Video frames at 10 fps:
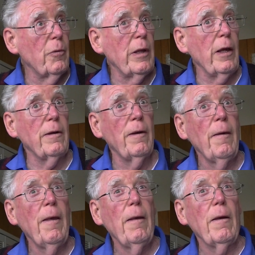we had
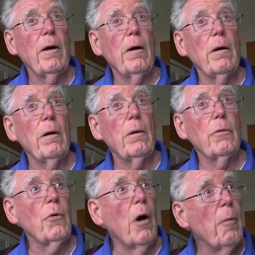
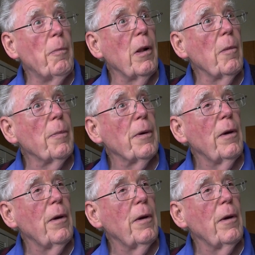raw pulp,